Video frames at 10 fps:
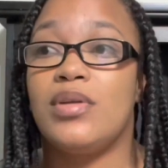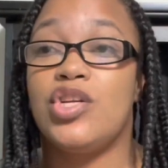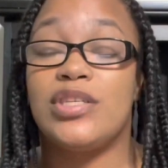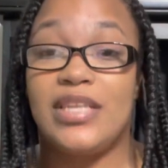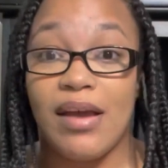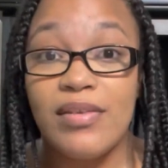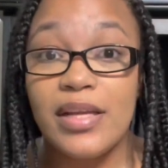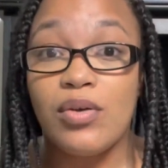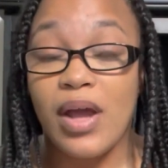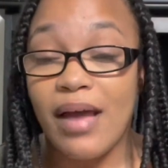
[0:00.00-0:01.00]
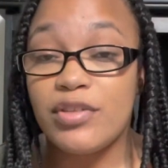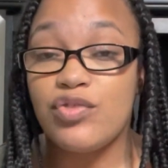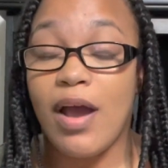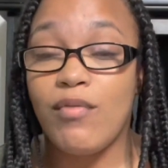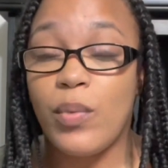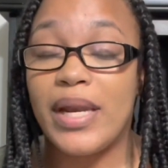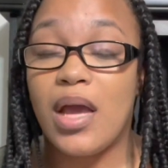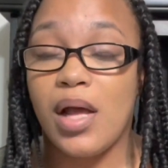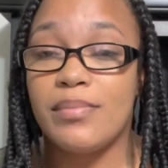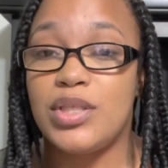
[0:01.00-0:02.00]
You're definitely going to have to travel when it
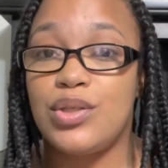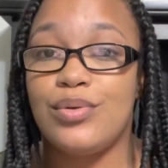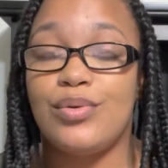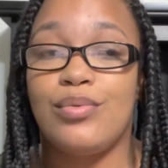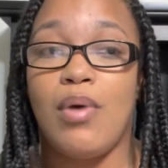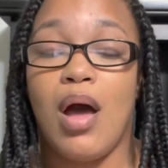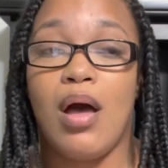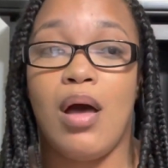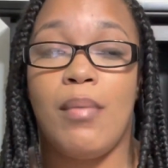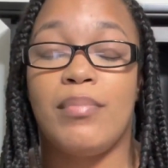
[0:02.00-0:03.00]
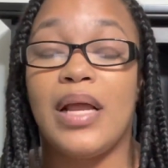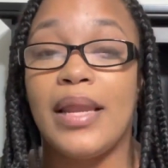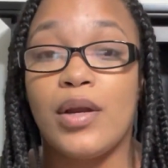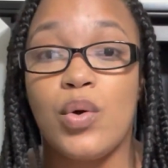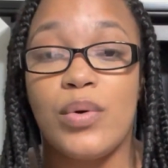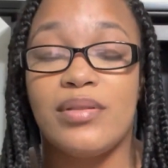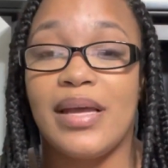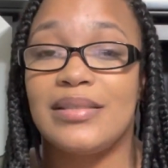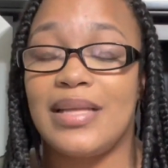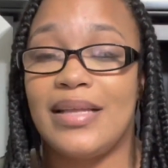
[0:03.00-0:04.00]
comes to clinical and
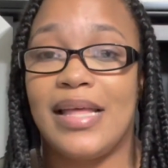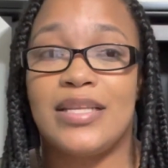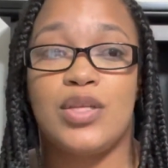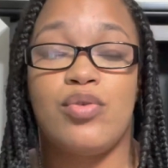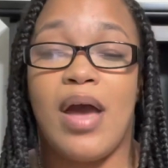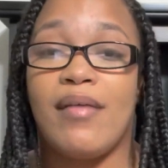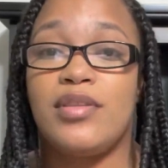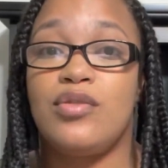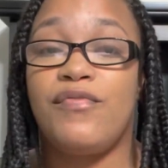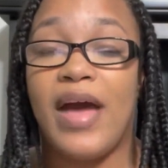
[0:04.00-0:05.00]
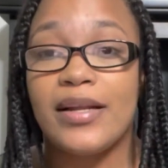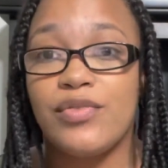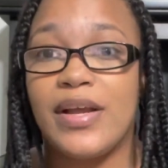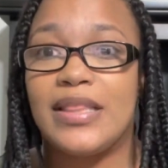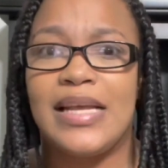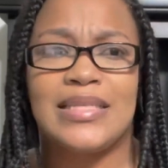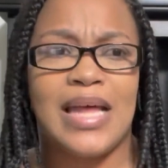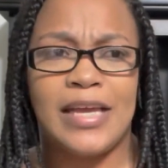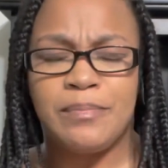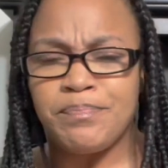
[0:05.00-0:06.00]
things like that. So you have to factor in things
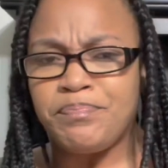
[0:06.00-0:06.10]
like